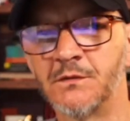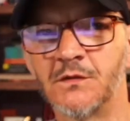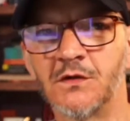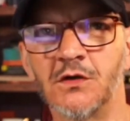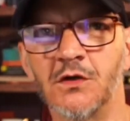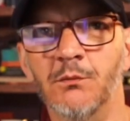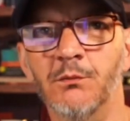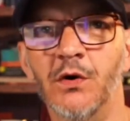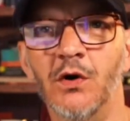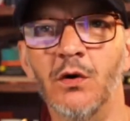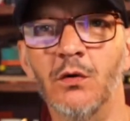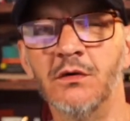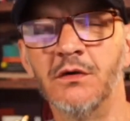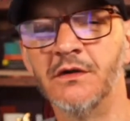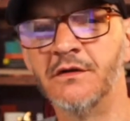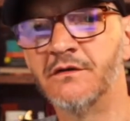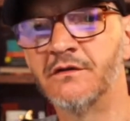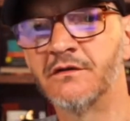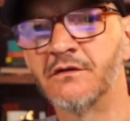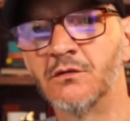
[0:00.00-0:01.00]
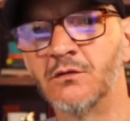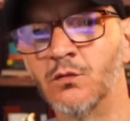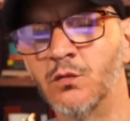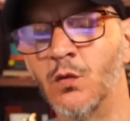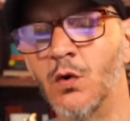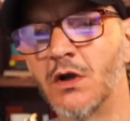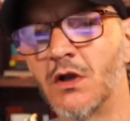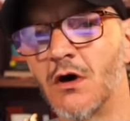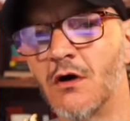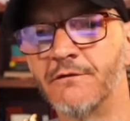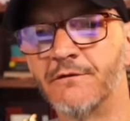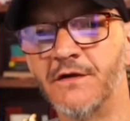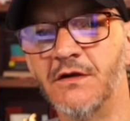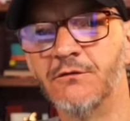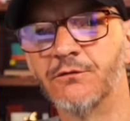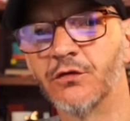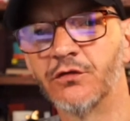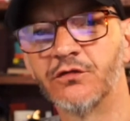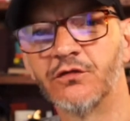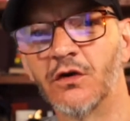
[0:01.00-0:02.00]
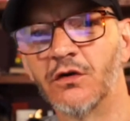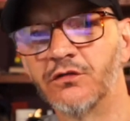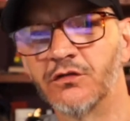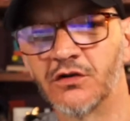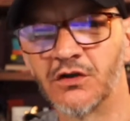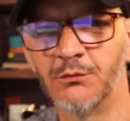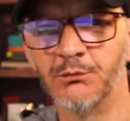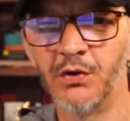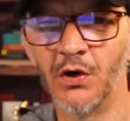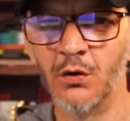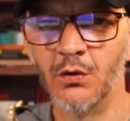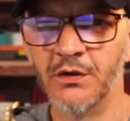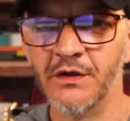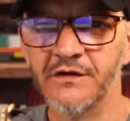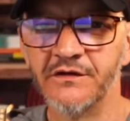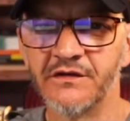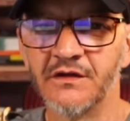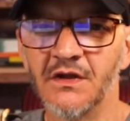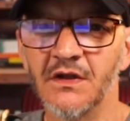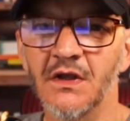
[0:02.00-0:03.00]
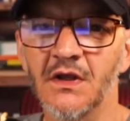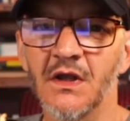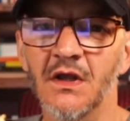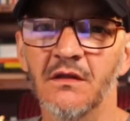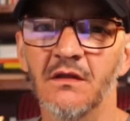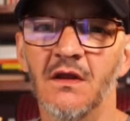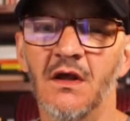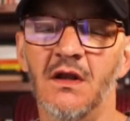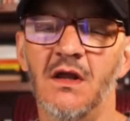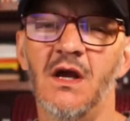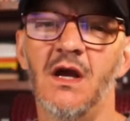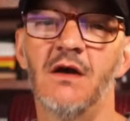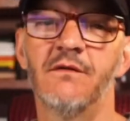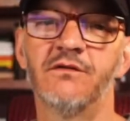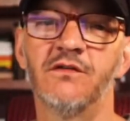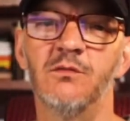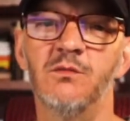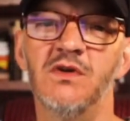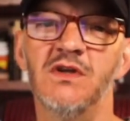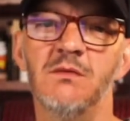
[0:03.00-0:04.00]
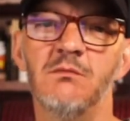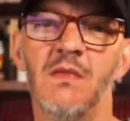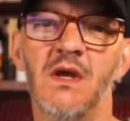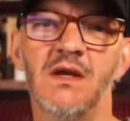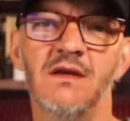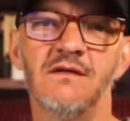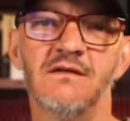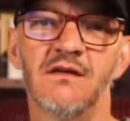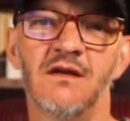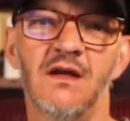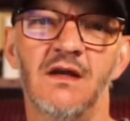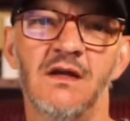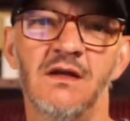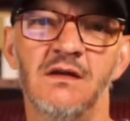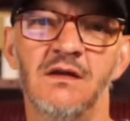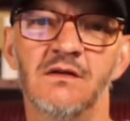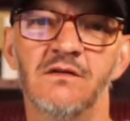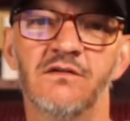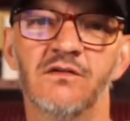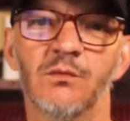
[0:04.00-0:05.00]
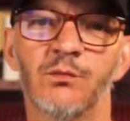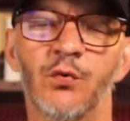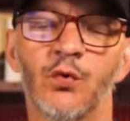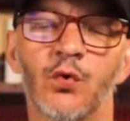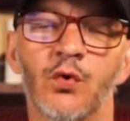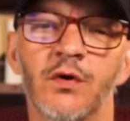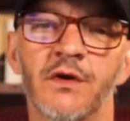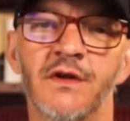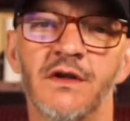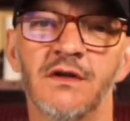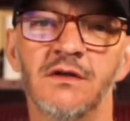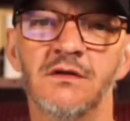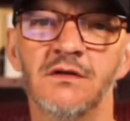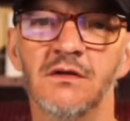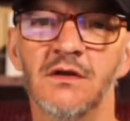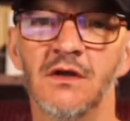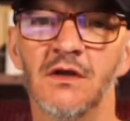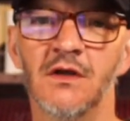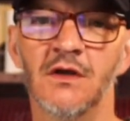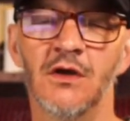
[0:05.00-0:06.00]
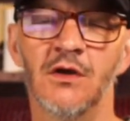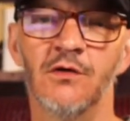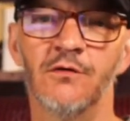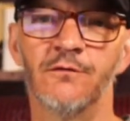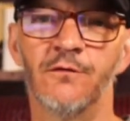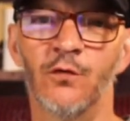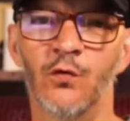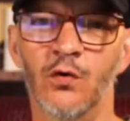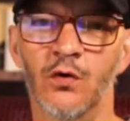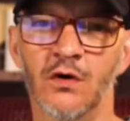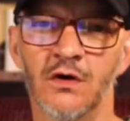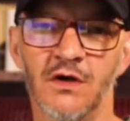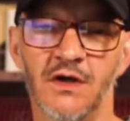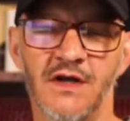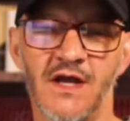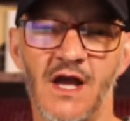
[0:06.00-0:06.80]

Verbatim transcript: components, one-off infrastructure components that have to be maintained and supported for an